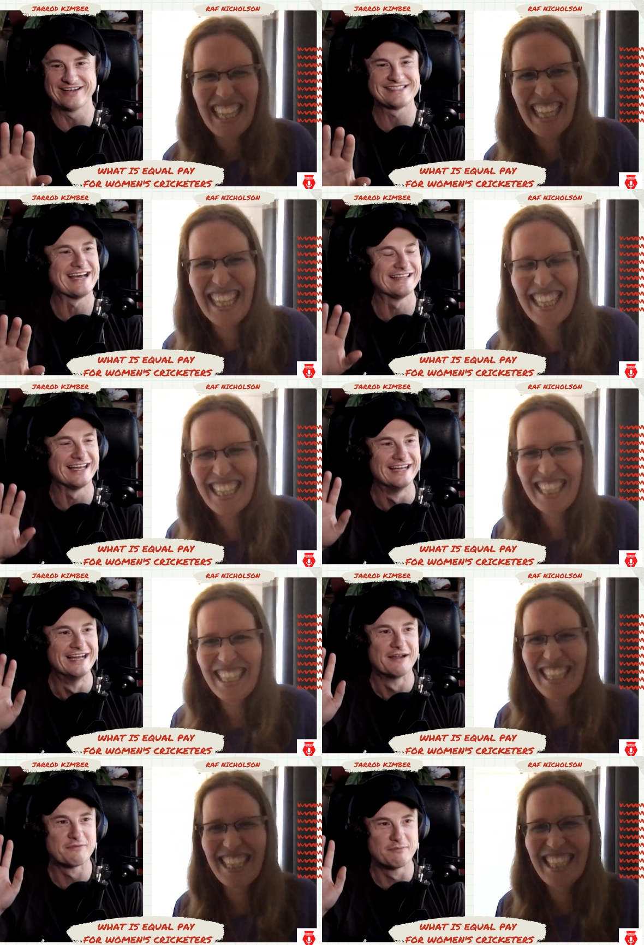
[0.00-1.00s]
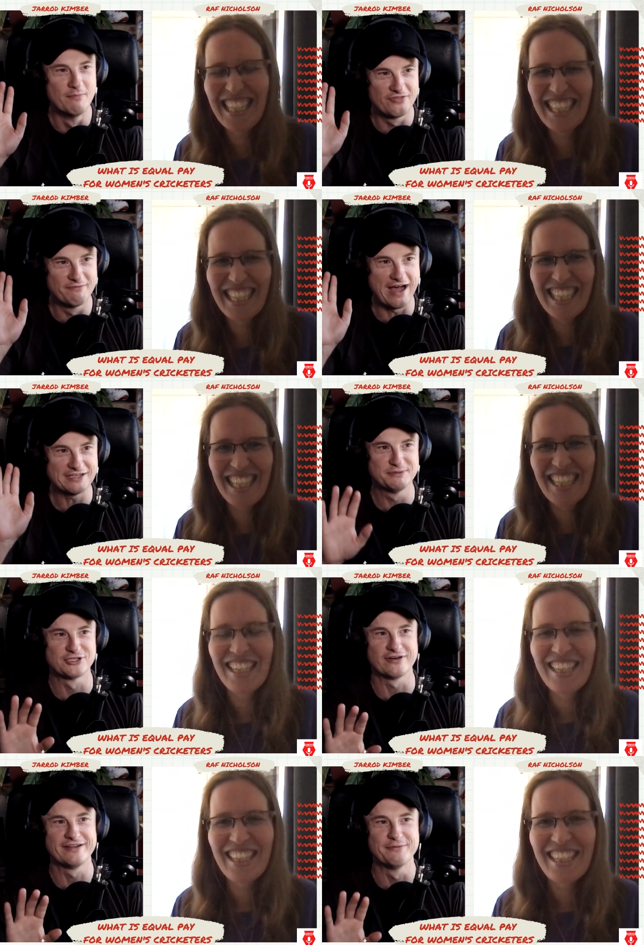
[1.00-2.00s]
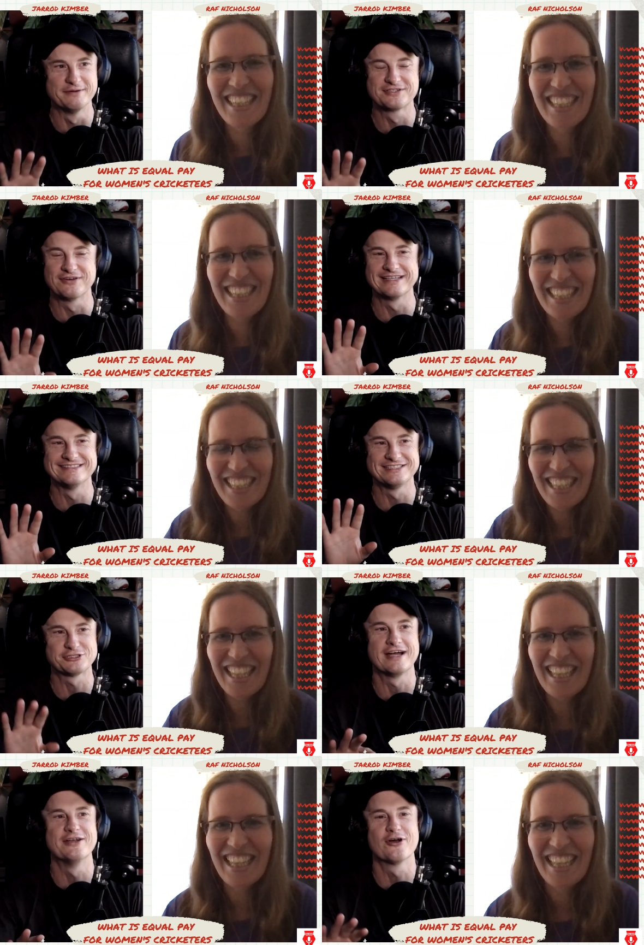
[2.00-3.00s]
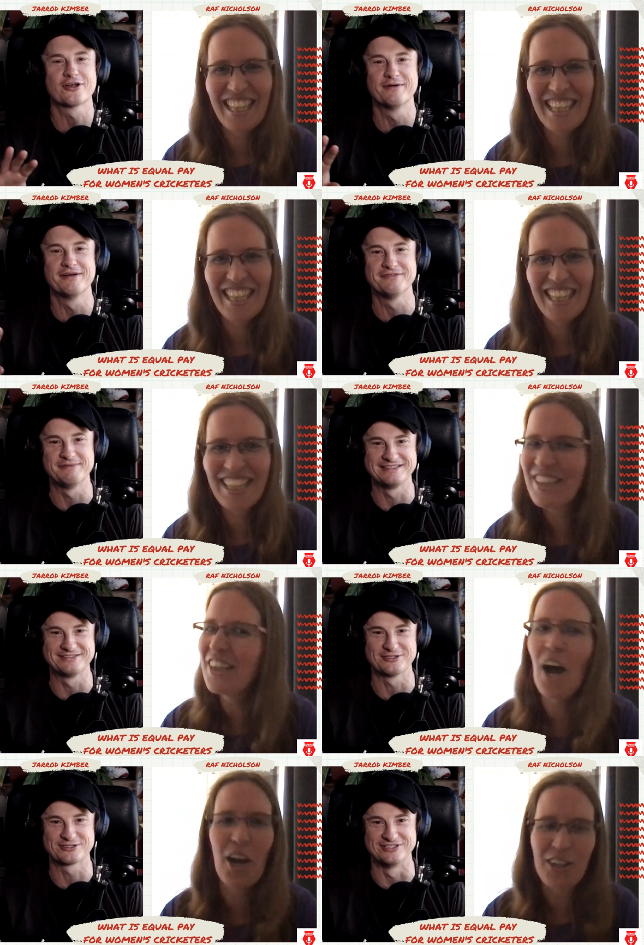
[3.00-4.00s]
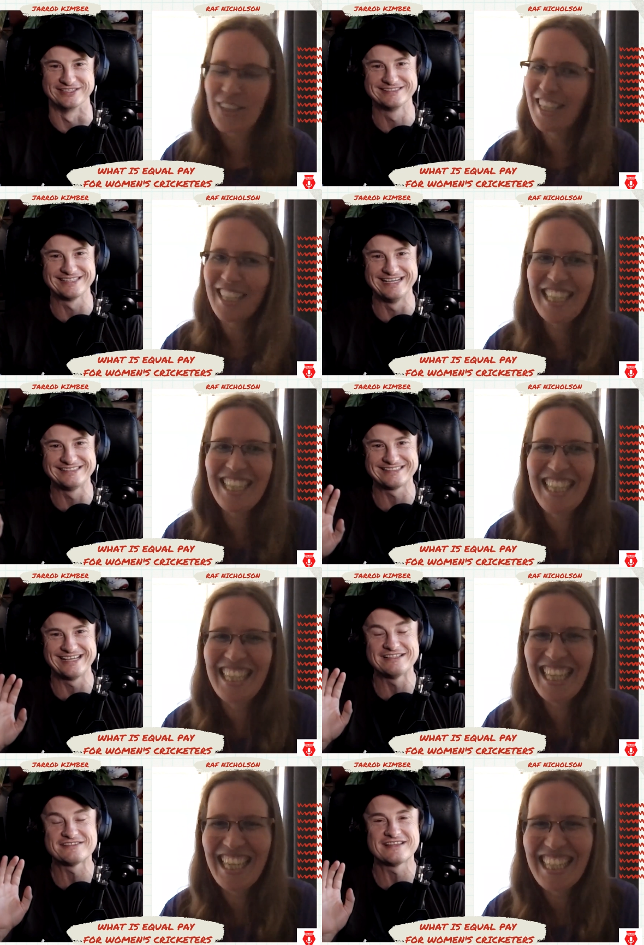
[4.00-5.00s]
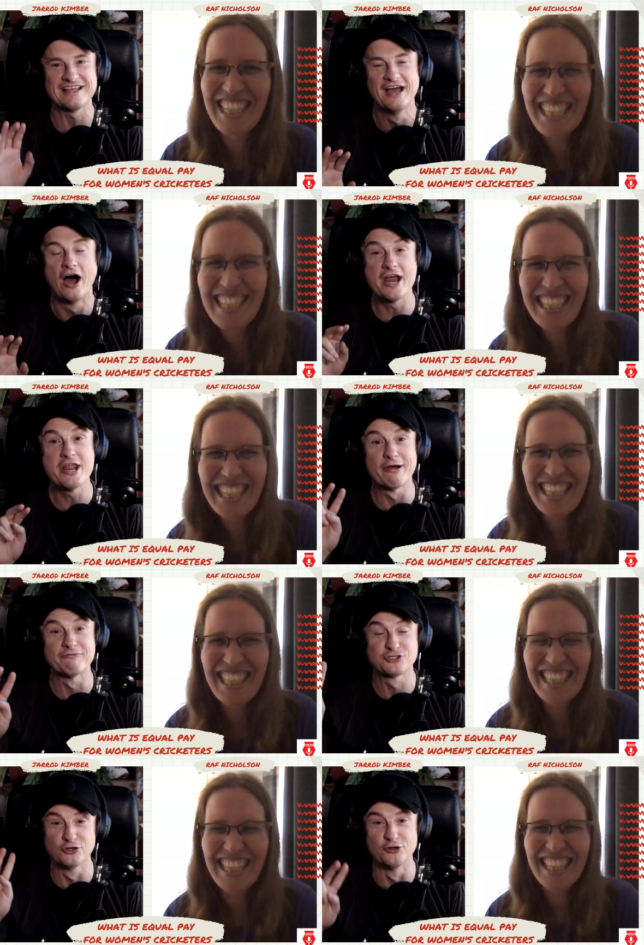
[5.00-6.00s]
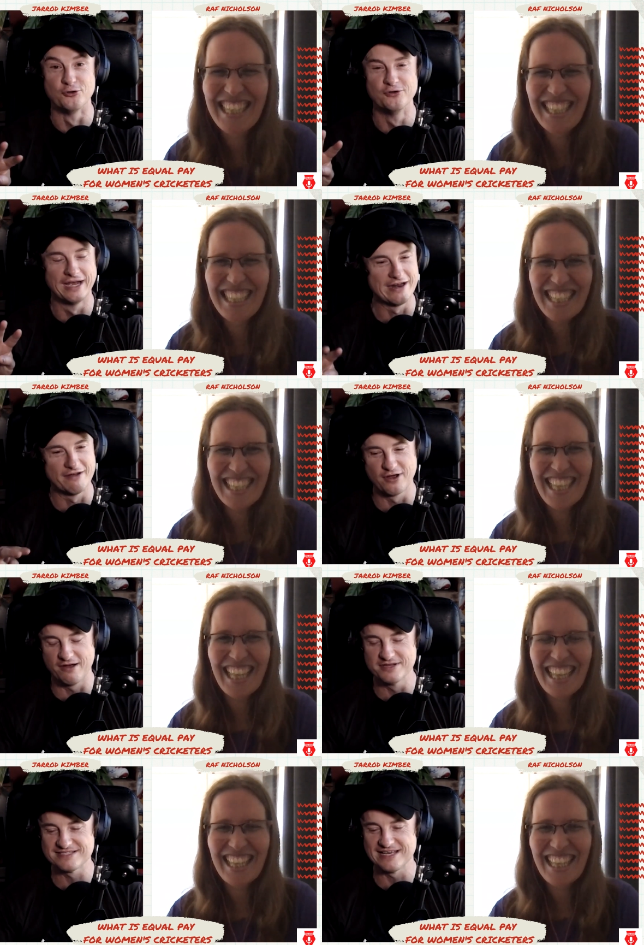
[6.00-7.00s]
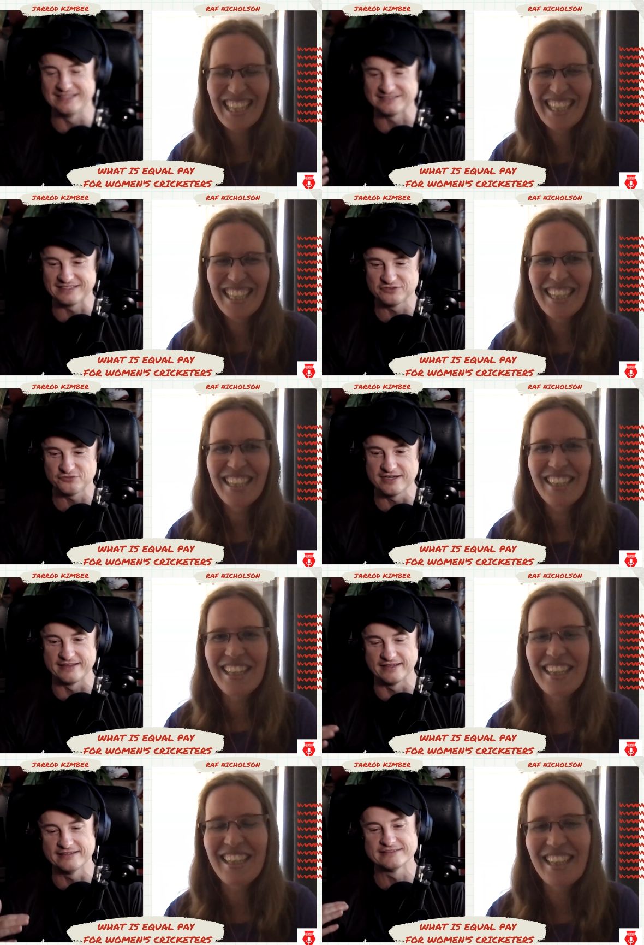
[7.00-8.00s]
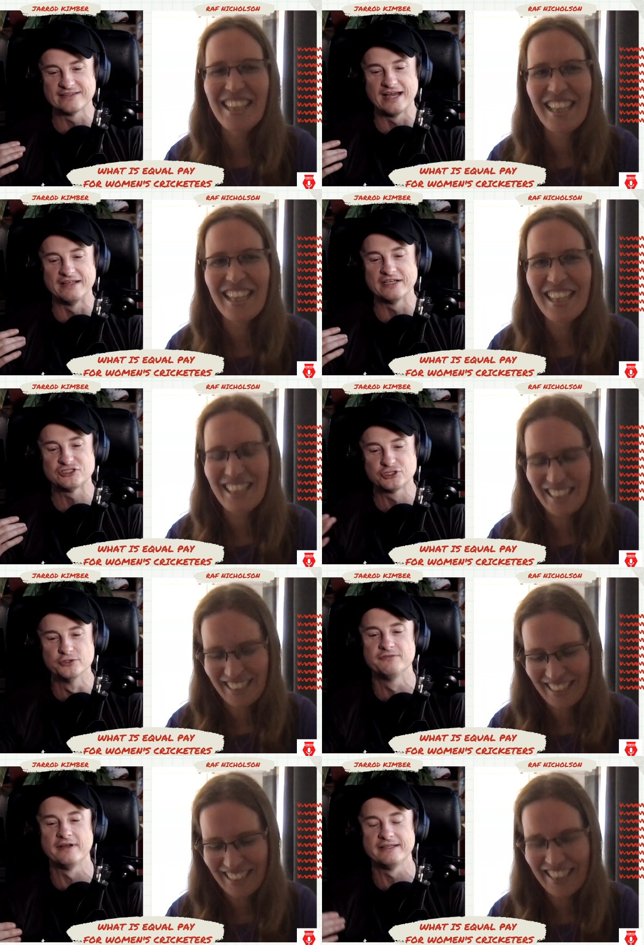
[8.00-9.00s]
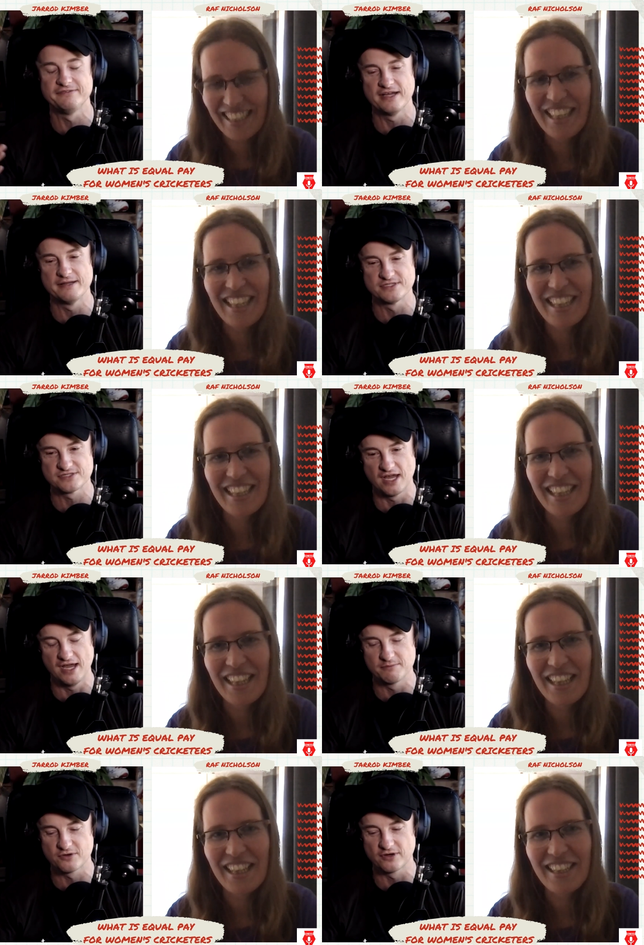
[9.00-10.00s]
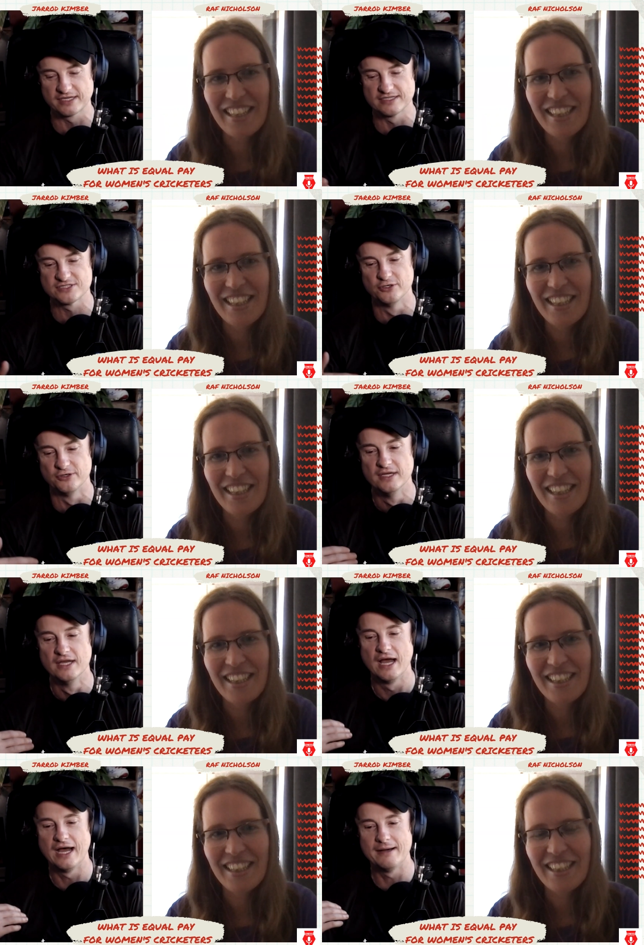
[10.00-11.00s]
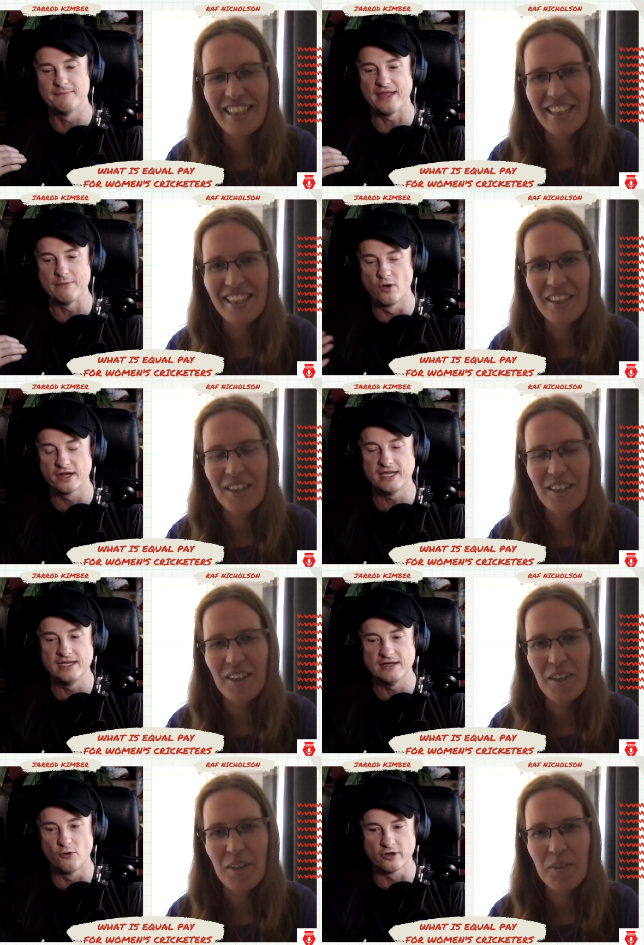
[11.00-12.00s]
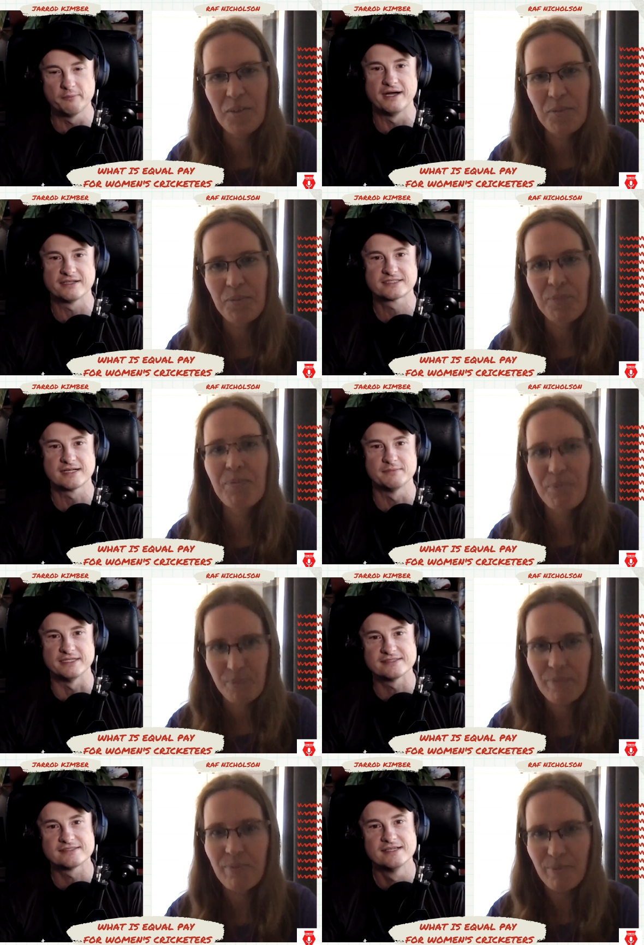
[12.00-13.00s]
Speaker 1: say that the vast majority of the women's cricketers in Australia are not going off and being doctors. No. it's, it's, I know of two, and I've always said this. It's funny that there's like there's two fairly famous um, cricketers who um, they work in auto parts companies,